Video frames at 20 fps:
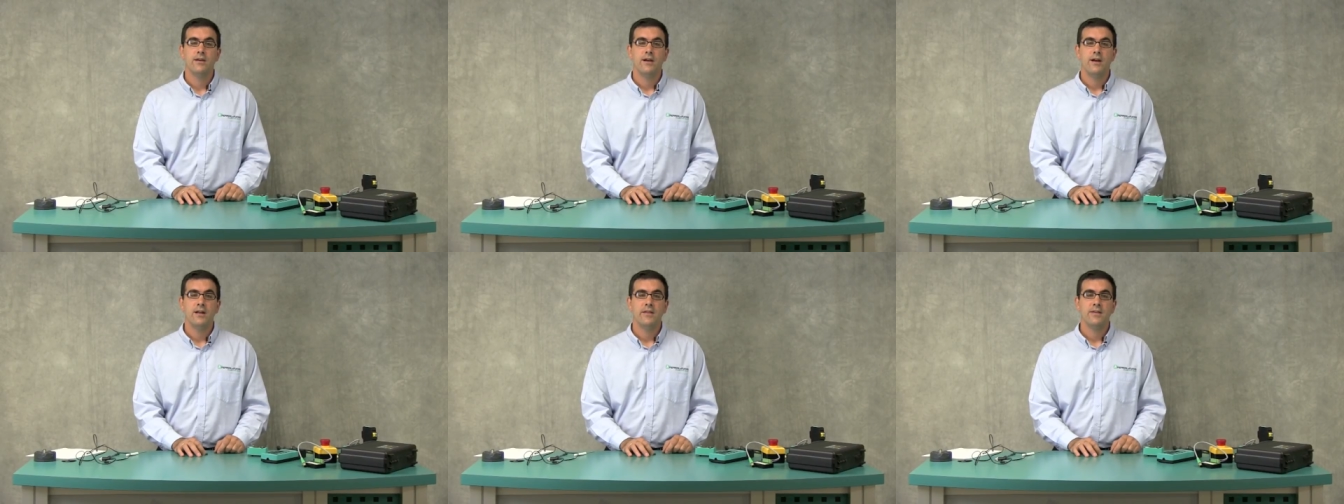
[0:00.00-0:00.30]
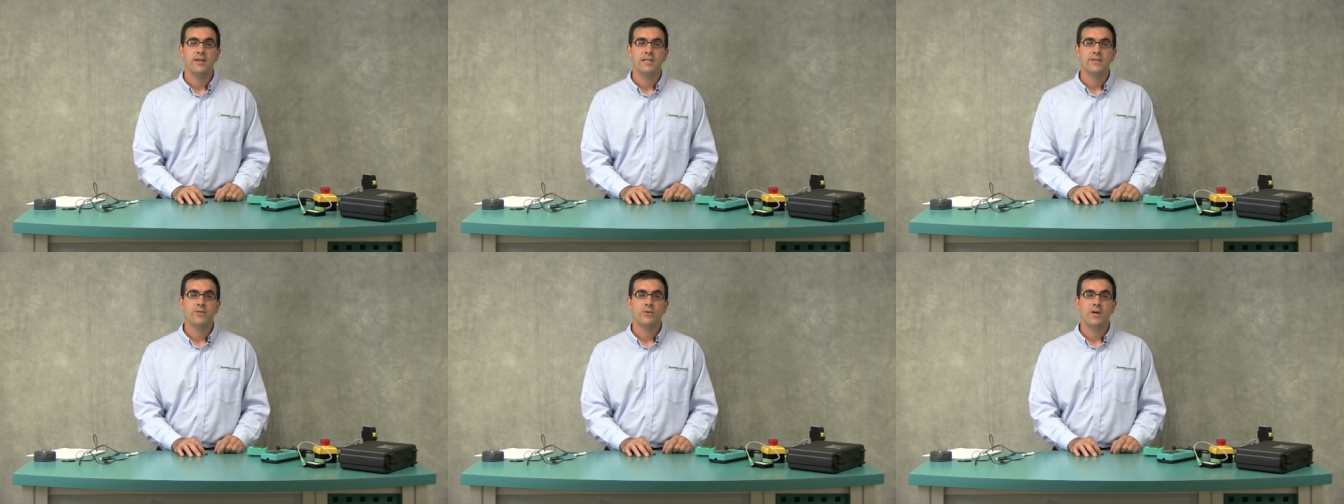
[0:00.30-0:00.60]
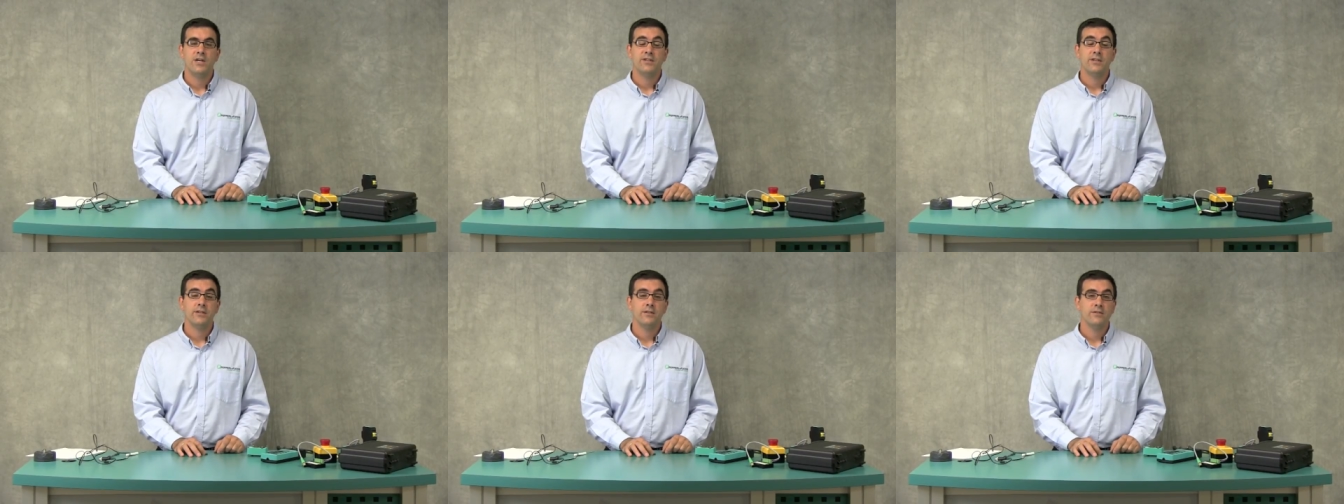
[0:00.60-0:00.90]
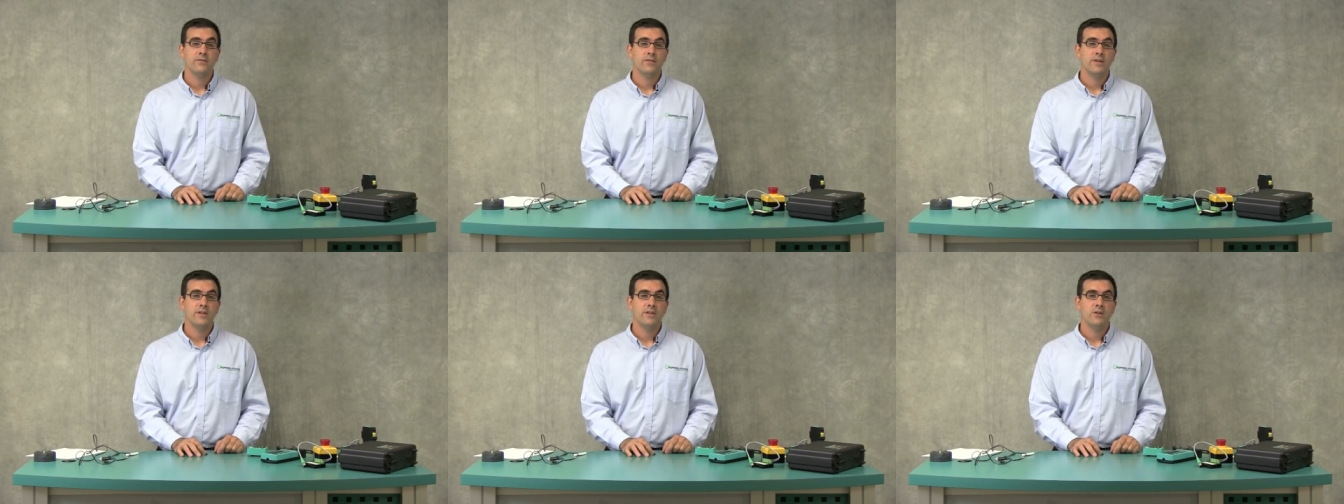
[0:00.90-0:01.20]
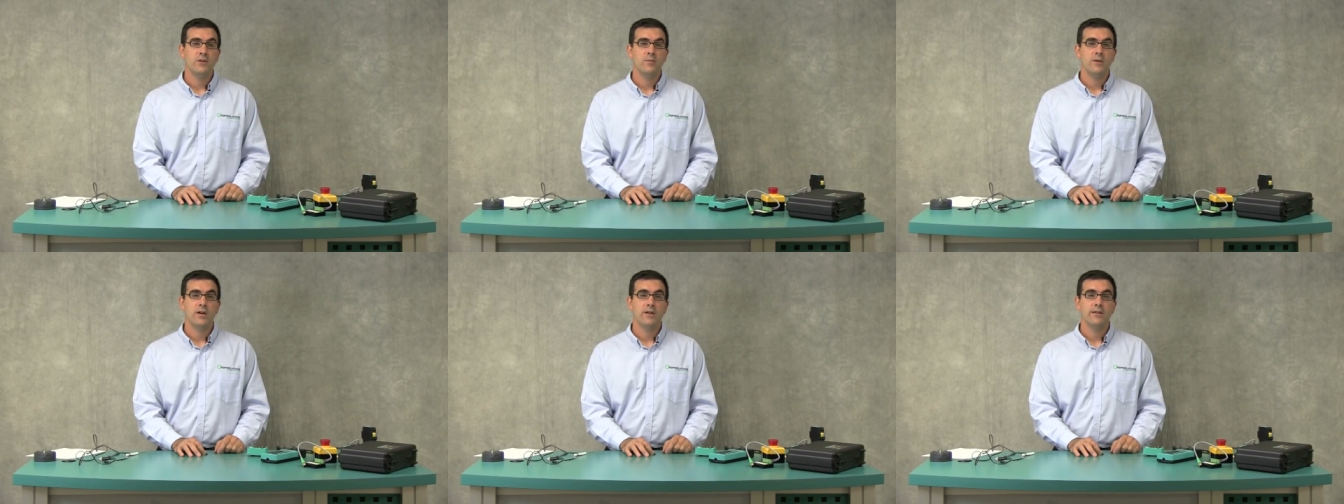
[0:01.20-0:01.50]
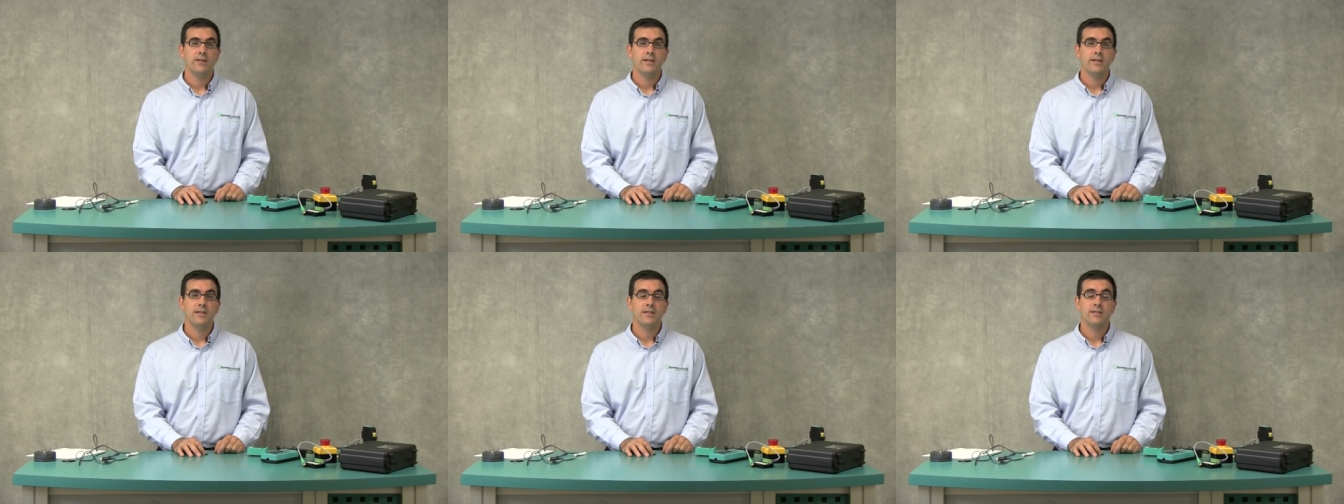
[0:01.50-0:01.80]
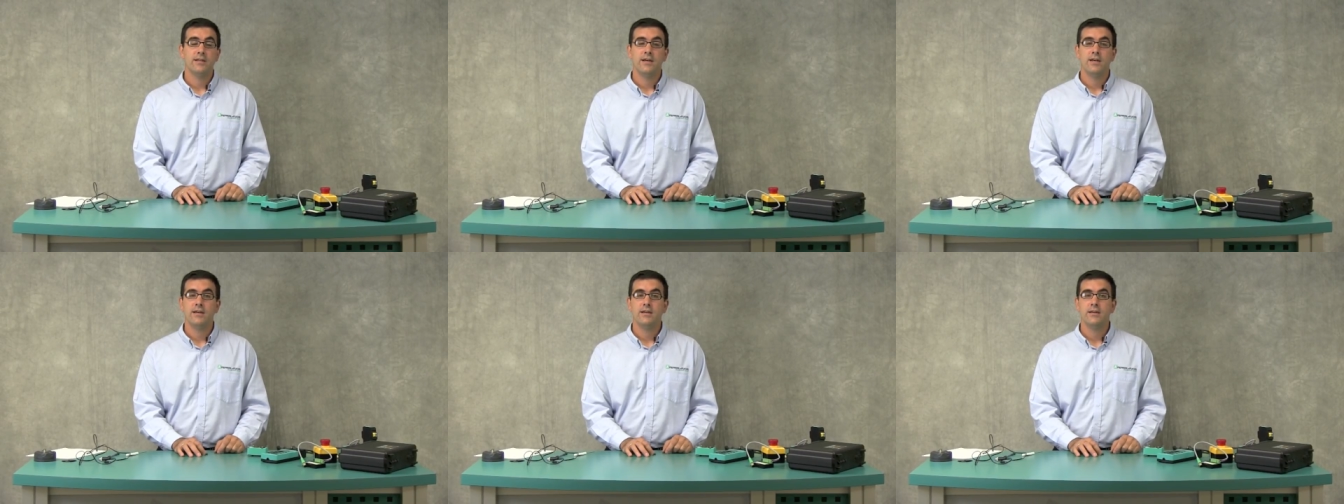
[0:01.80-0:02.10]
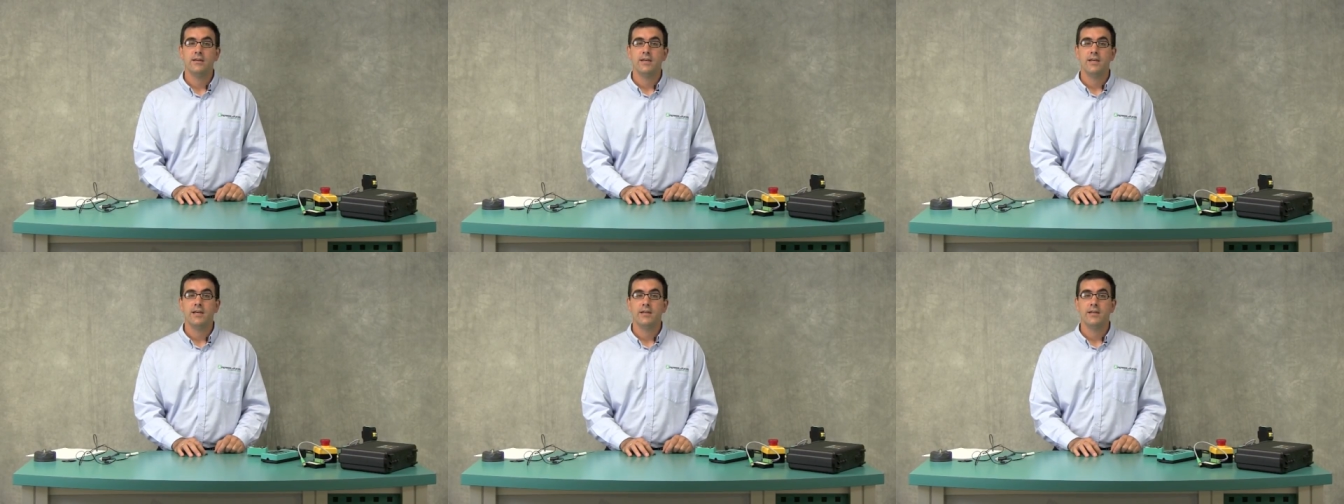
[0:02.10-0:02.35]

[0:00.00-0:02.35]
All right, thanks for watching this video about ASI